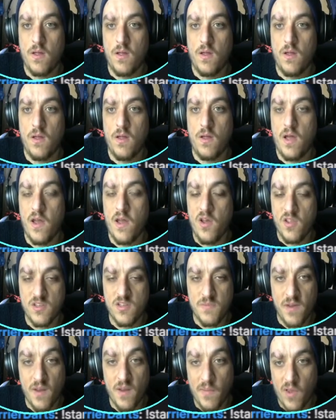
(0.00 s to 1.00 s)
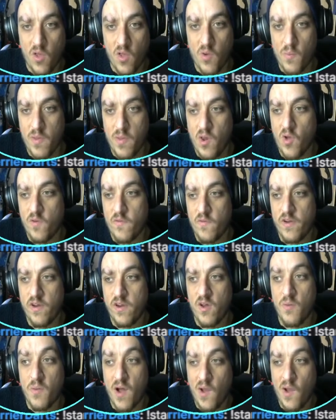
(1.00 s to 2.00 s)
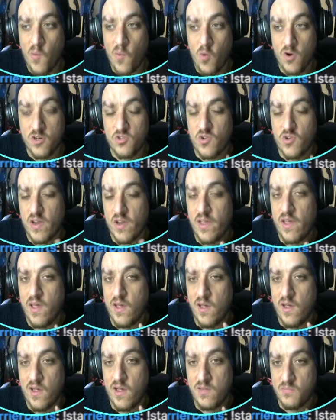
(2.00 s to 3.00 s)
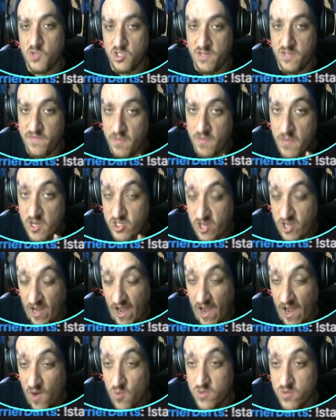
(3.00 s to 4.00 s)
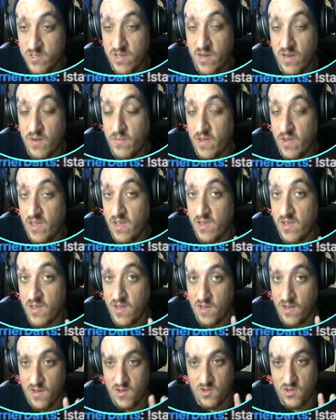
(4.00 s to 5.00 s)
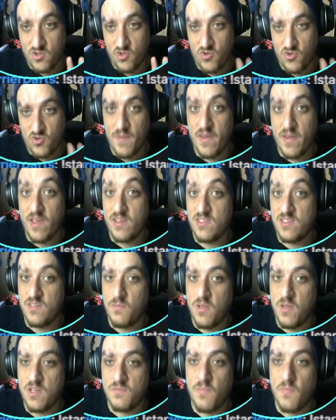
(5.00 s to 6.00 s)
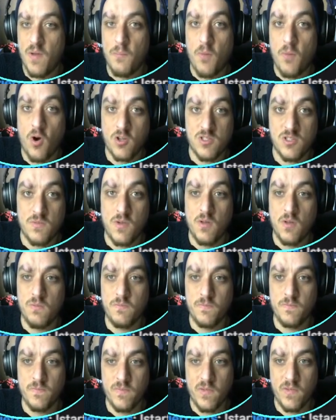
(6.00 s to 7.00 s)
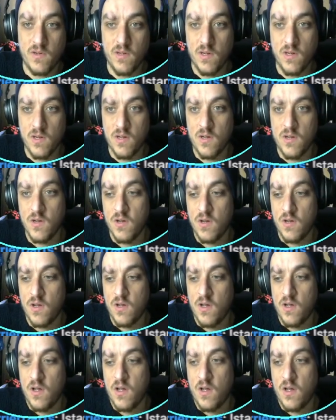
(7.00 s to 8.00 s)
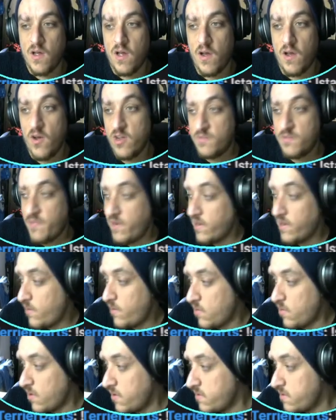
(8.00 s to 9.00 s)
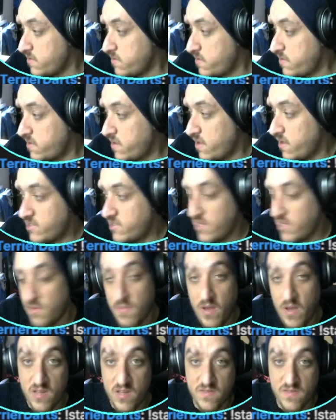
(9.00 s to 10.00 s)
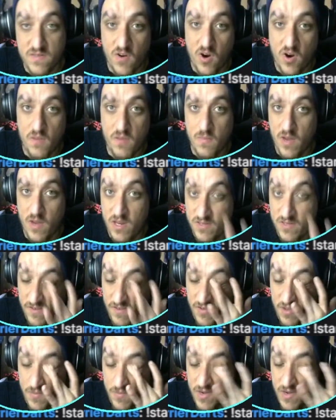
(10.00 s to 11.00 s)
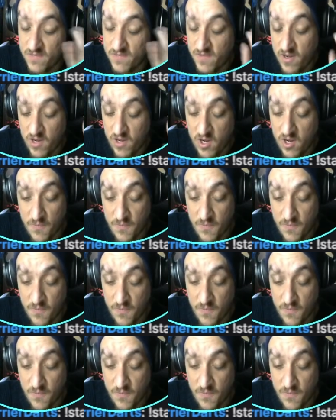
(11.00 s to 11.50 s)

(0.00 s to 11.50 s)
I know this has been a bit long video, but I want to try and get as much information out and try and make it as simple as possible. I know it's been like what, 13 minutes, 14 minutes, 15 minutes video,